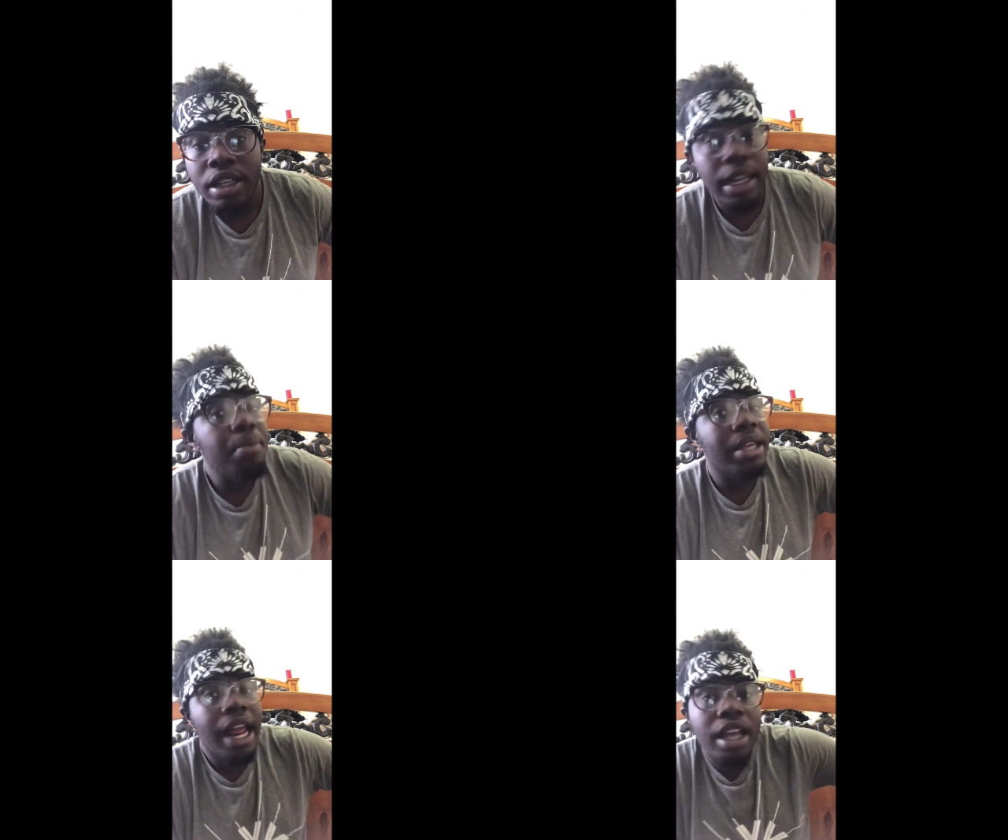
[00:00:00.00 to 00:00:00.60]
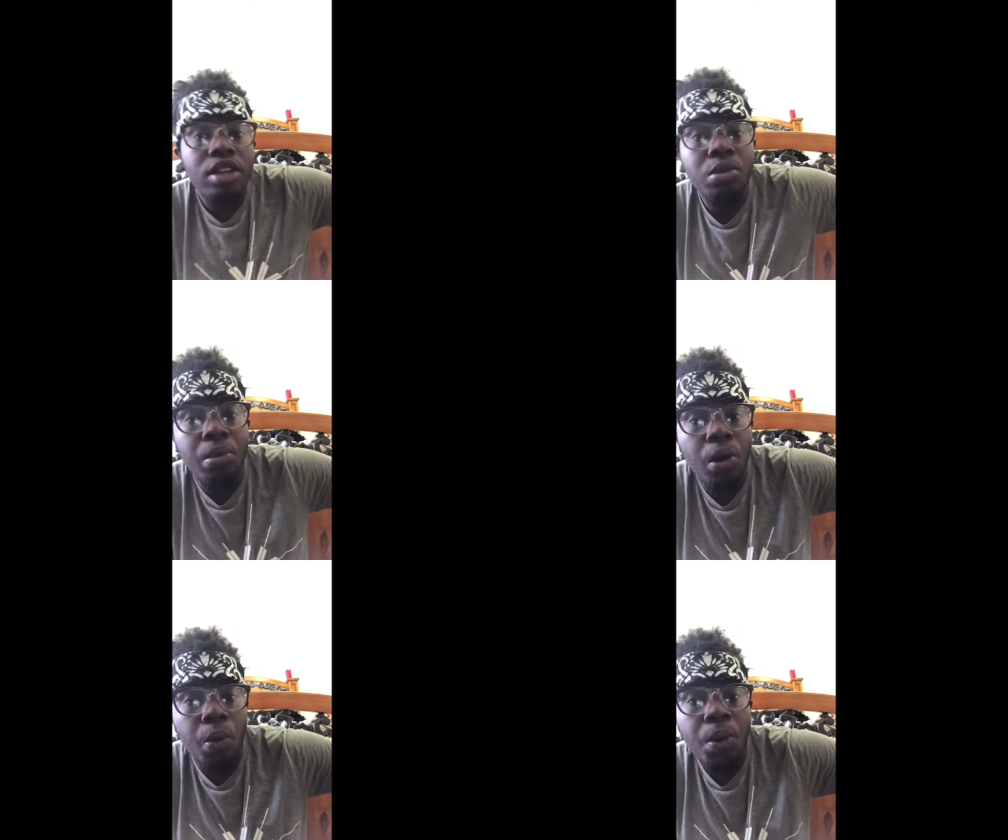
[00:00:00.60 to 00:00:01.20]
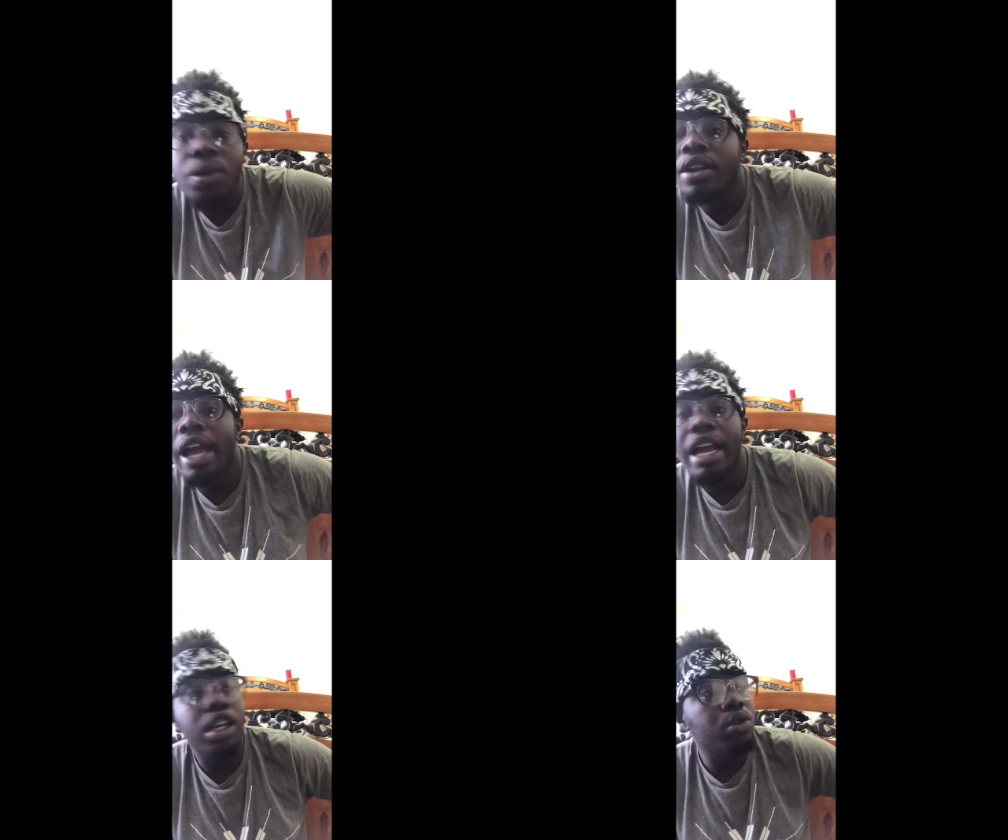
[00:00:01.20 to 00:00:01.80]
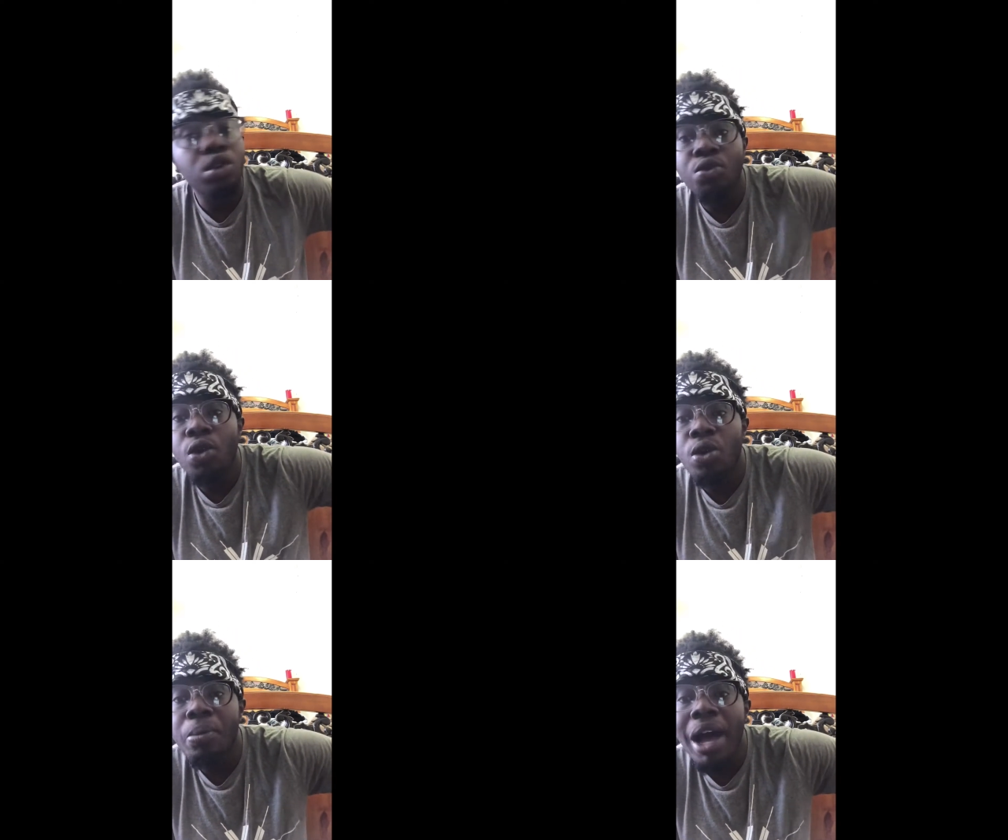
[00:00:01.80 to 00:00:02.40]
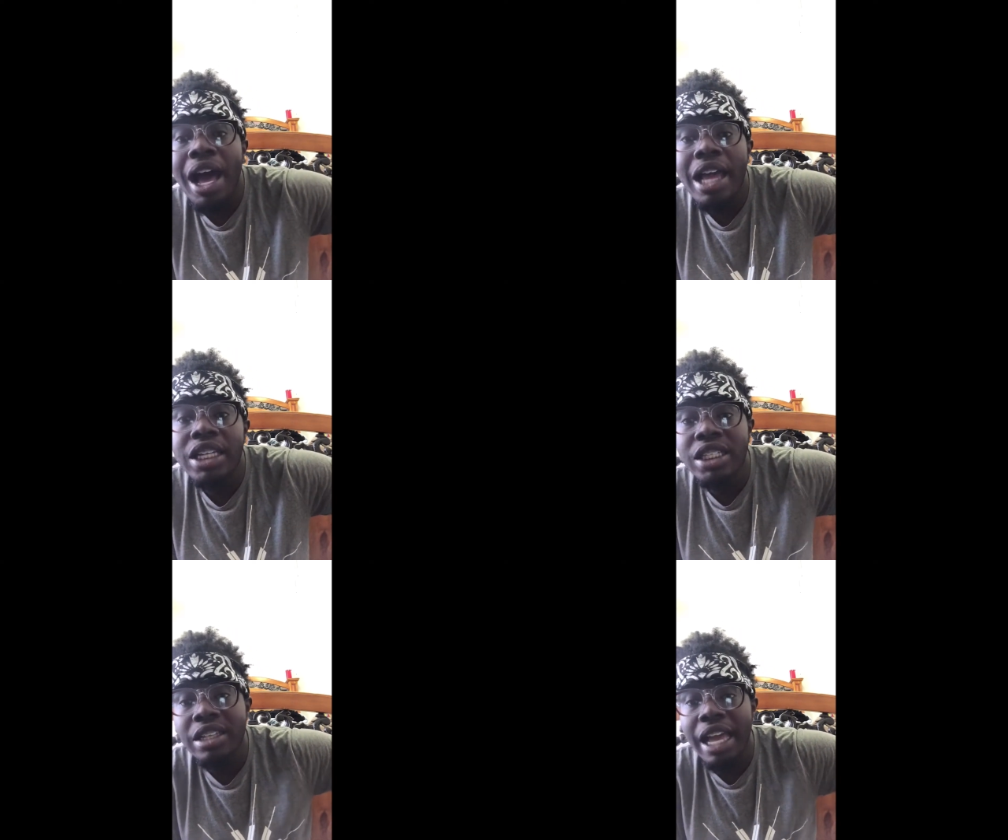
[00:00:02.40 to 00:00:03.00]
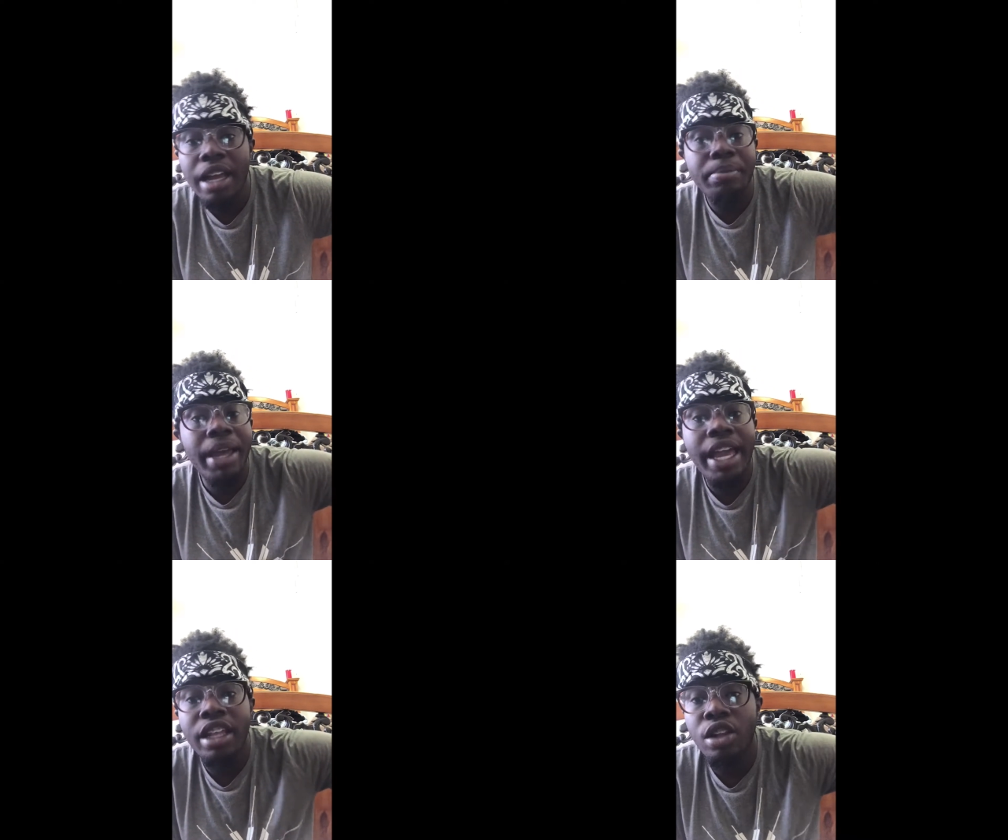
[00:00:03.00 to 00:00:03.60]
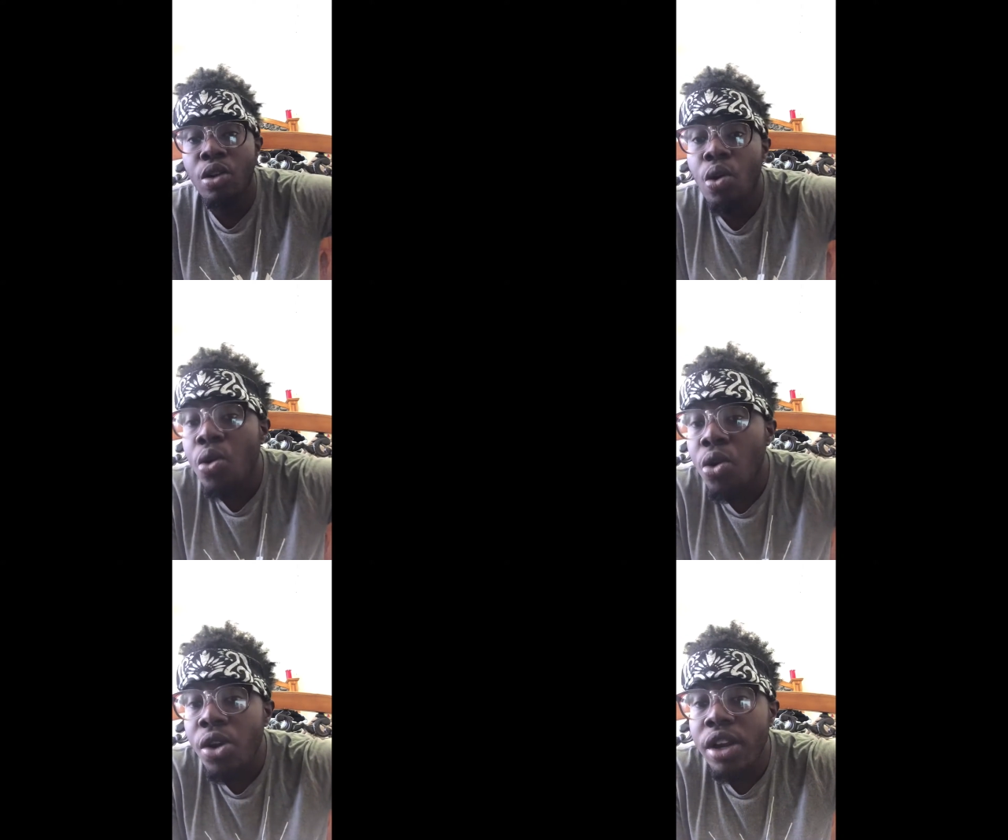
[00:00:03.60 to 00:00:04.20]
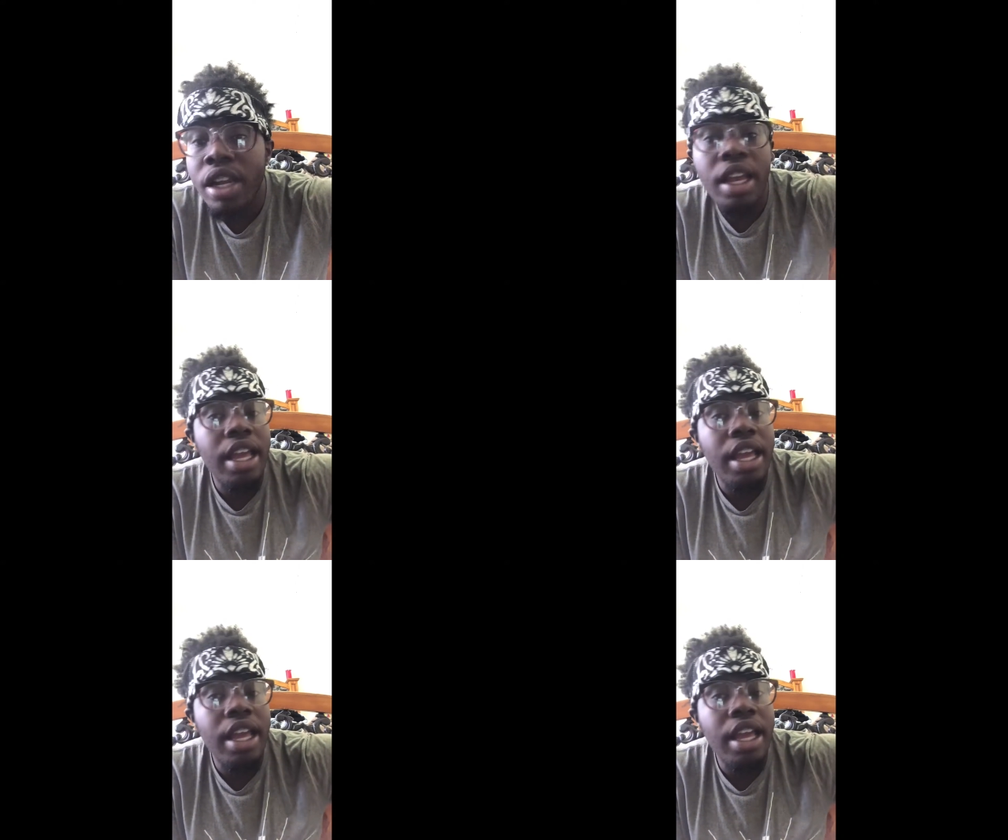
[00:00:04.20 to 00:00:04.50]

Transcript: That means I can do more work. I can do corona polishes. I could pack the cord.